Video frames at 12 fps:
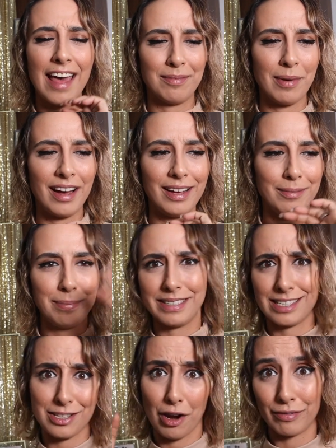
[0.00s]
and my
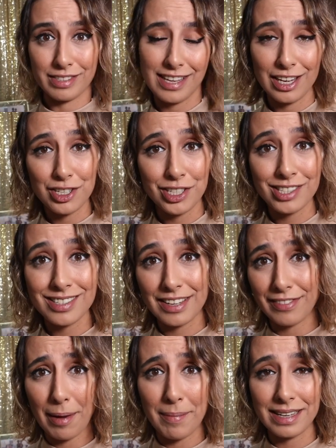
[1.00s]
business conversations
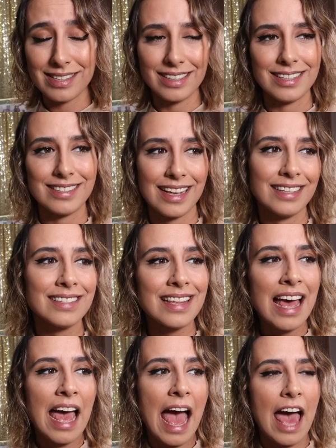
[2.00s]
if that makes any sense
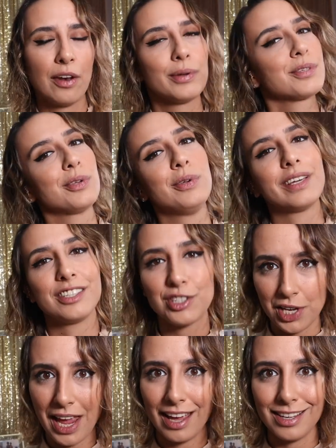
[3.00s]
and also you can
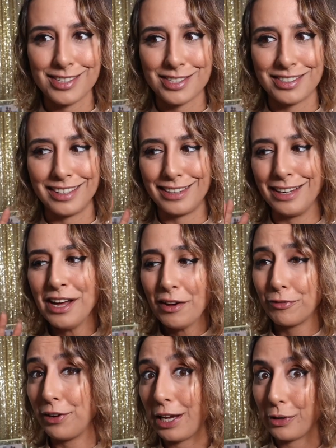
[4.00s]
change the
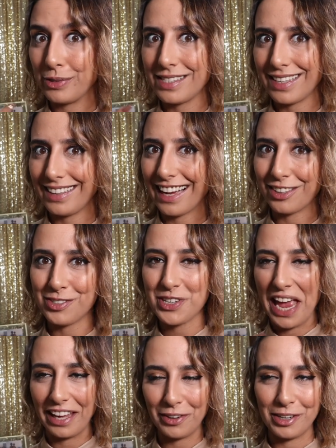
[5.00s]
frequency that you
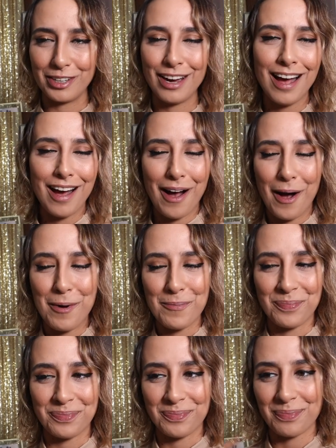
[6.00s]
check your
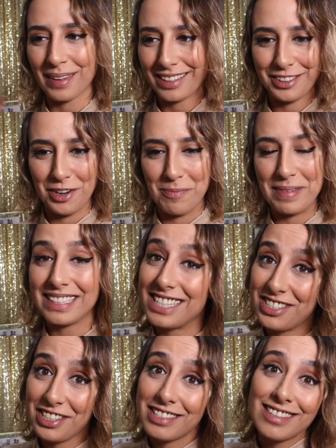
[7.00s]
um, you know
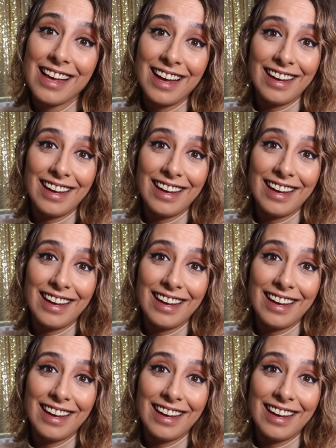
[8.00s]
messages